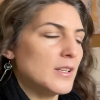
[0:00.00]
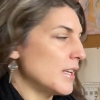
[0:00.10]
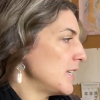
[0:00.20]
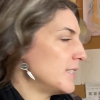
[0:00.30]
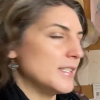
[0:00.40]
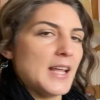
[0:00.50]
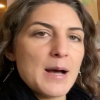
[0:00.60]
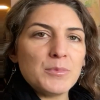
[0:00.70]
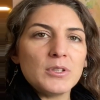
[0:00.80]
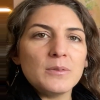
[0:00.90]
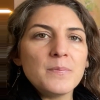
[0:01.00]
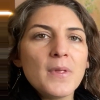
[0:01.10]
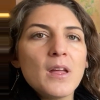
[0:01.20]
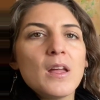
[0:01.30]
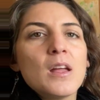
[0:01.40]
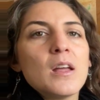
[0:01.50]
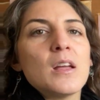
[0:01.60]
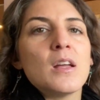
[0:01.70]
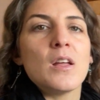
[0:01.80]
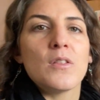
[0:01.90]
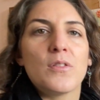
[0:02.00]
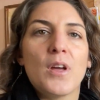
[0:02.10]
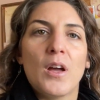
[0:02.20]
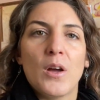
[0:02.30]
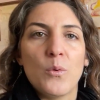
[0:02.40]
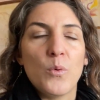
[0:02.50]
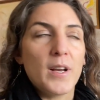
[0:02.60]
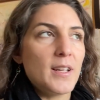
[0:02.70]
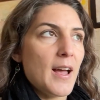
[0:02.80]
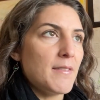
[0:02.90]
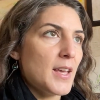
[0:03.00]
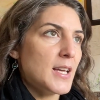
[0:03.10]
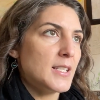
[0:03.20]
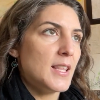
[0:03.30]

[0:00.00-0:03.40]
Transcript: It's enamel. The one caveat to